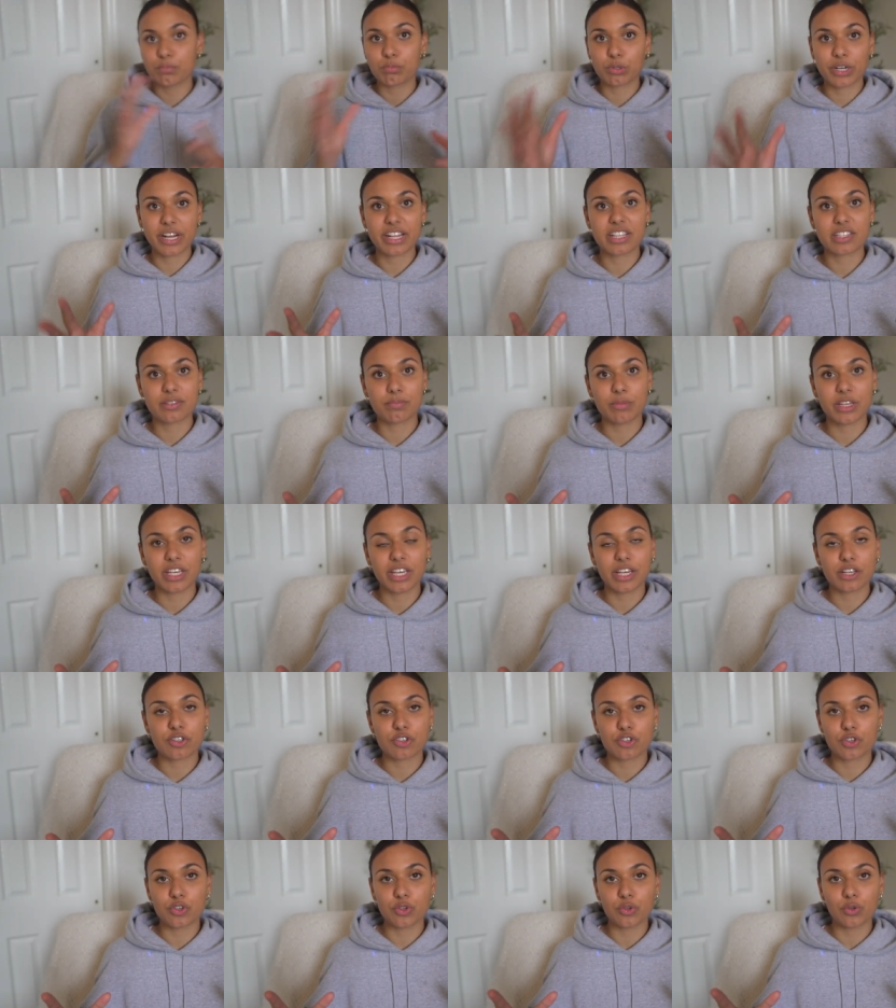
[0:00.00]
brings me
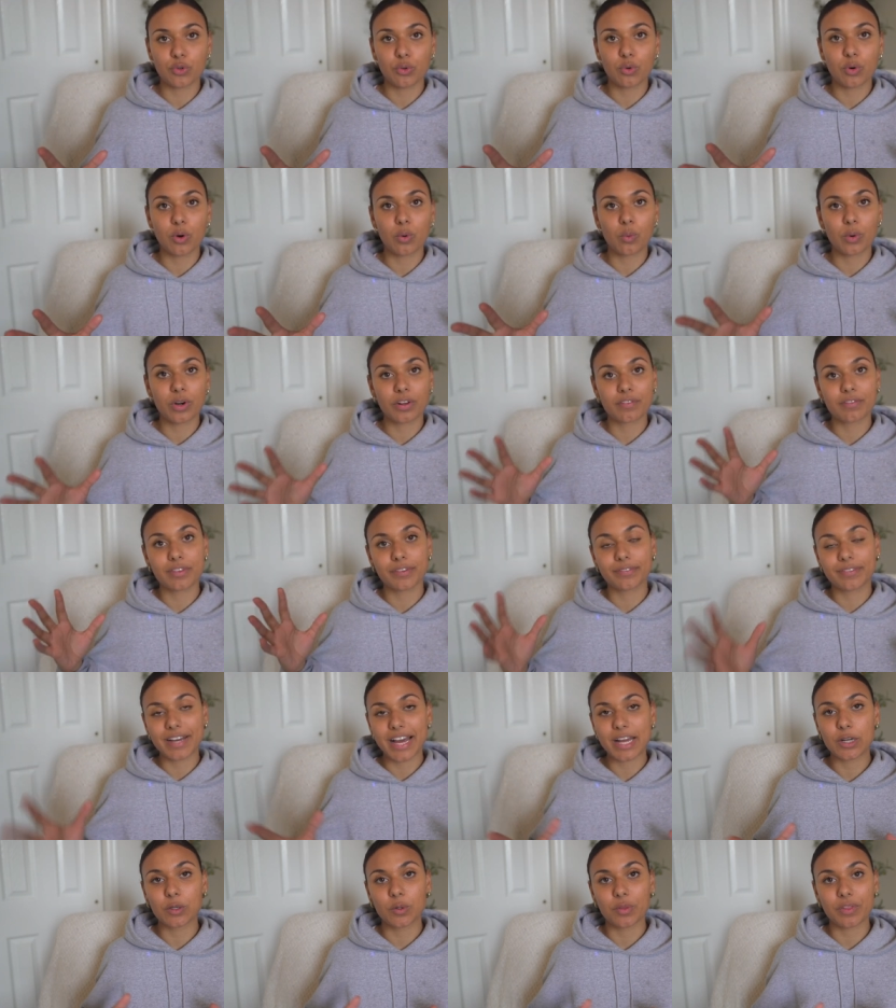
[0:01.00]
to one of the
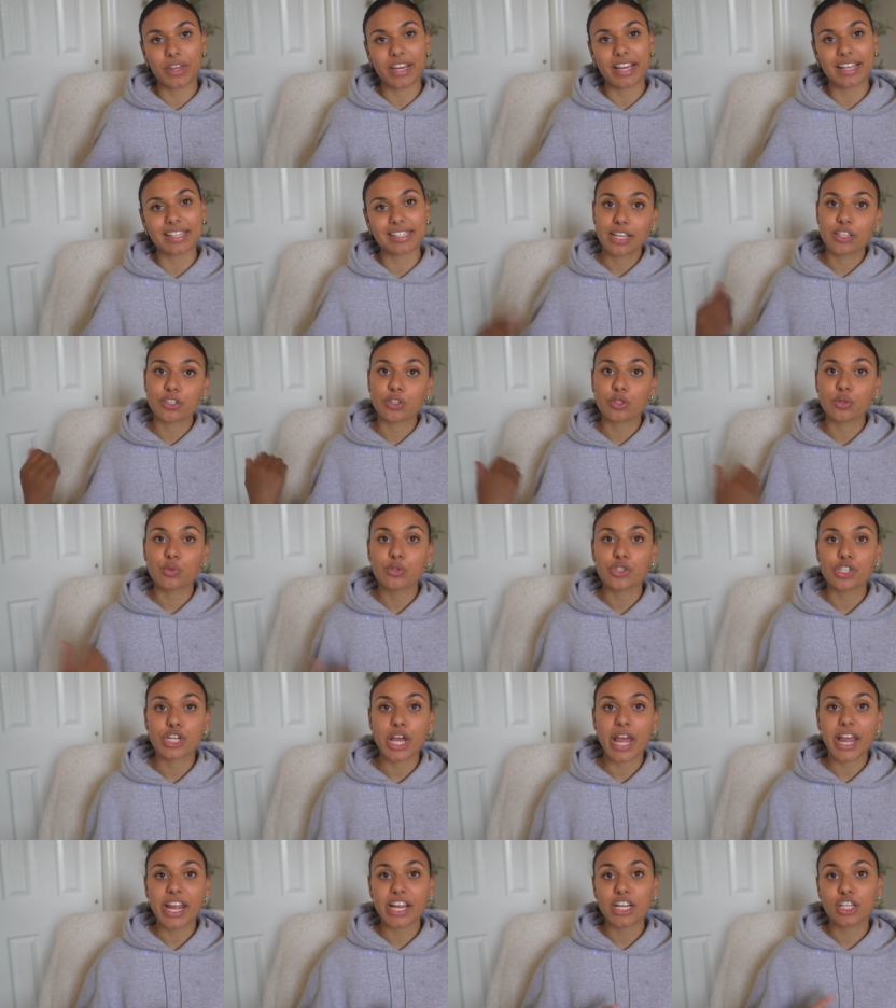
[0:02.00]
final things, is to
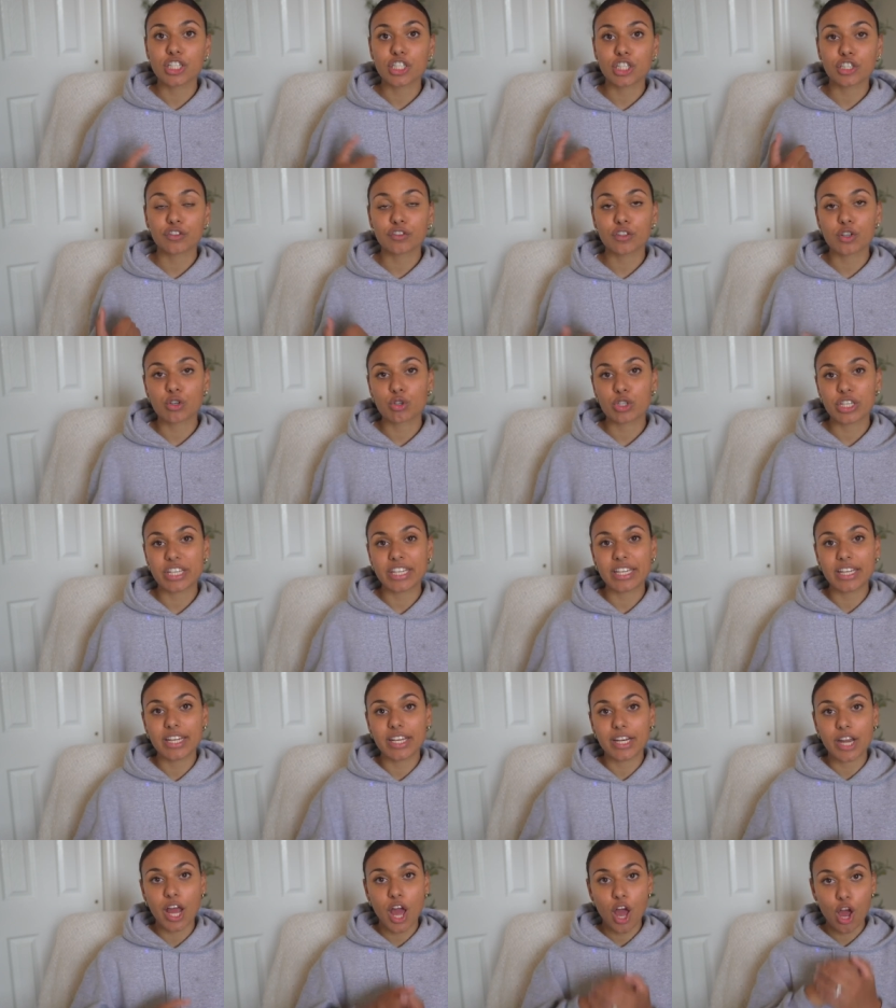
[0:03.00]
change the
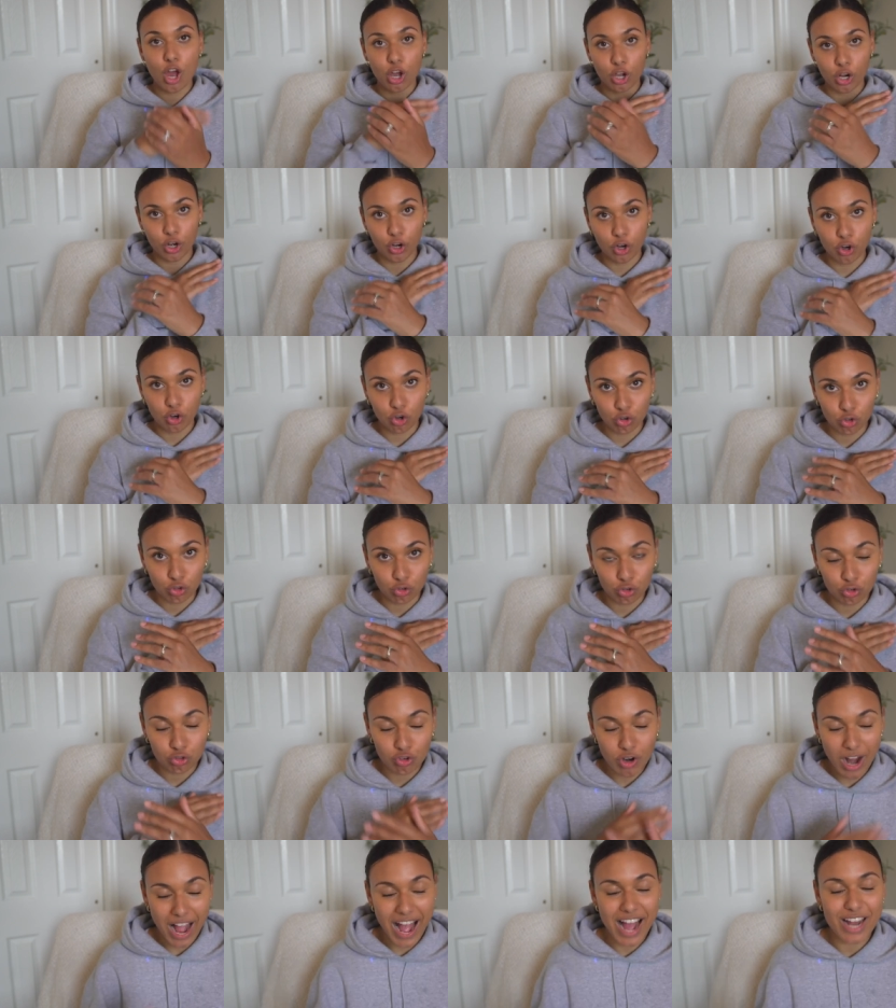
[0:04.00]
routine
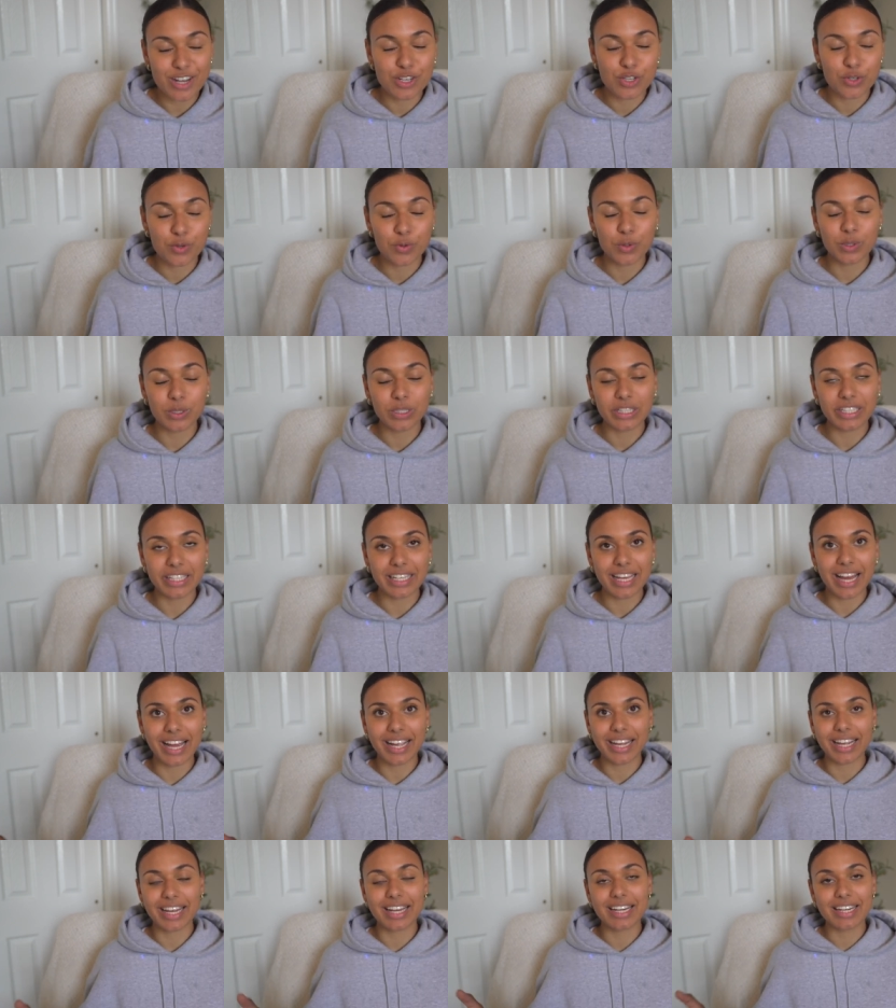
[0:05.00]
gradually.
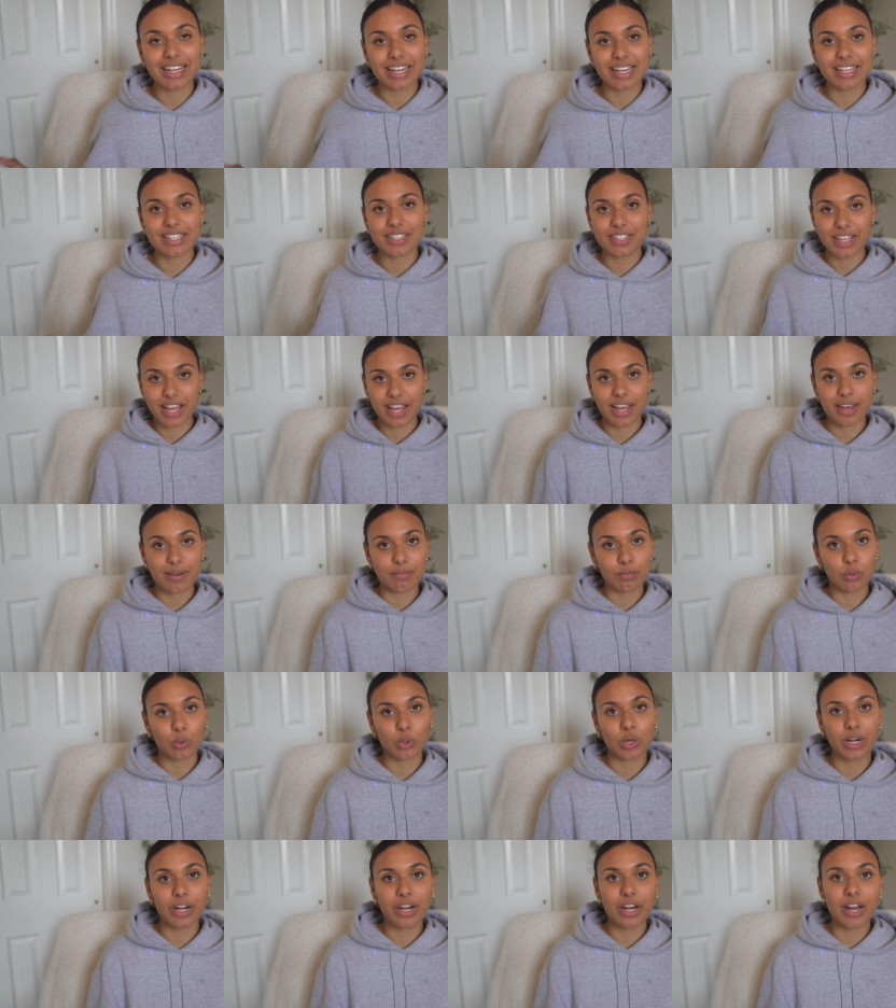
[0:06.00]
I cannot say it
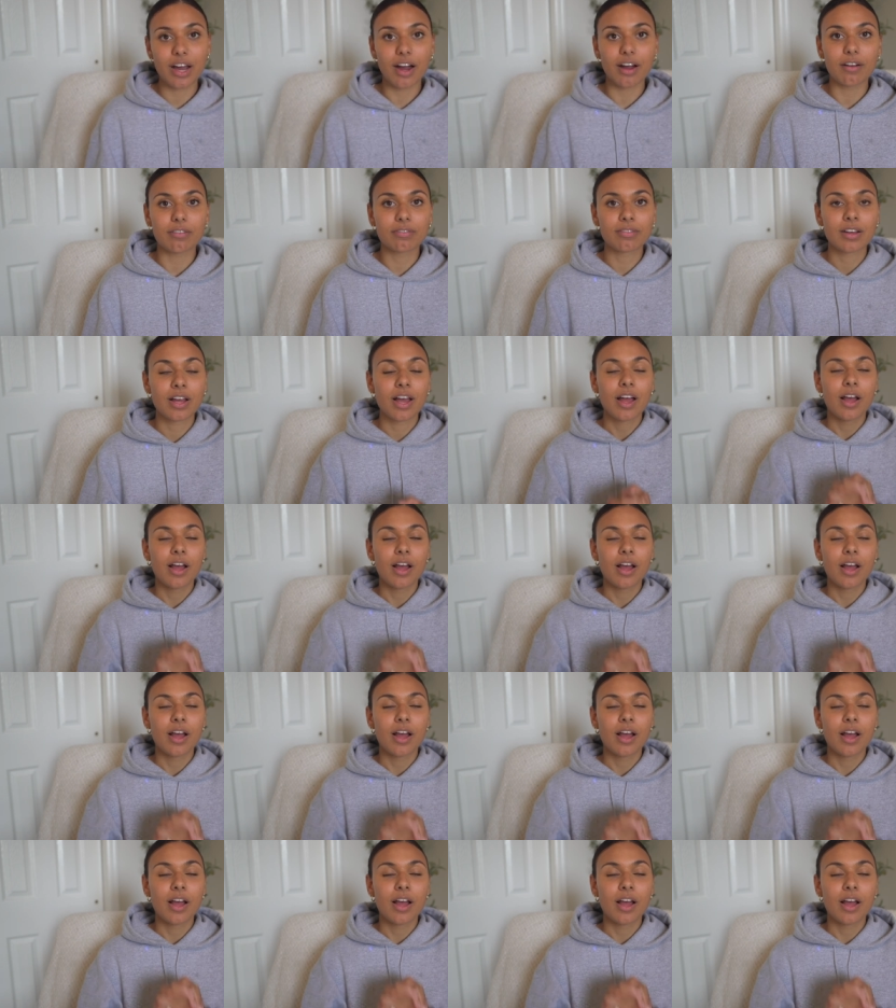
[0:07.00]
more enough.